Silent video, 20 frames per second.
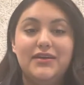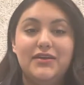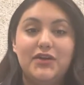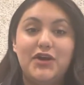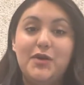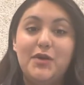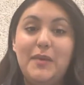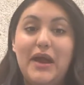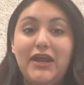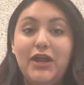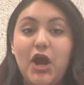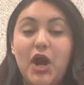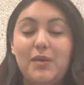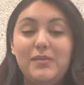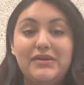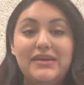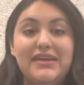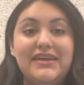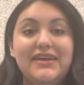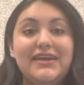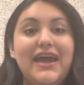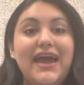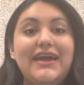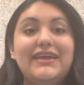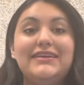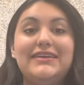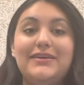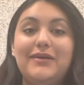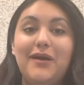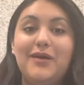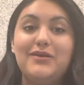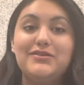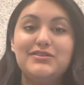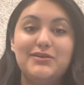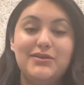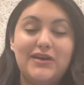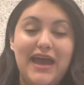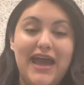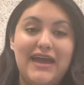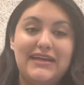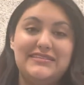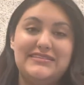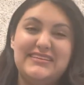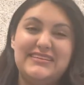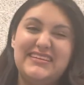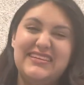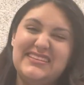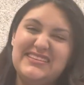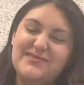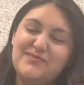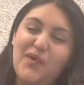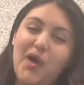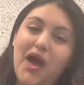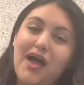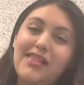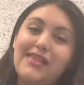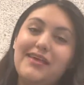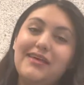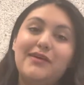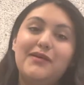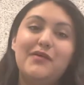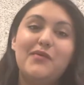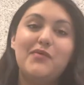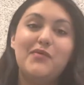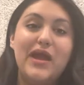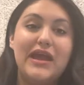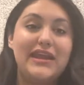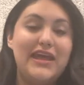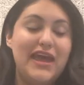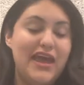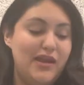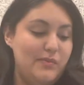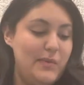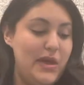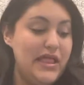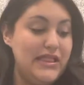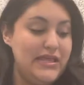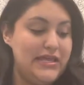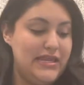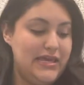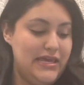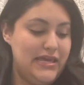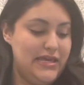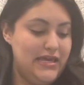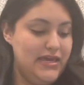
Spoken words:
chromatic harmony, and he also adds in a small little right hand melody,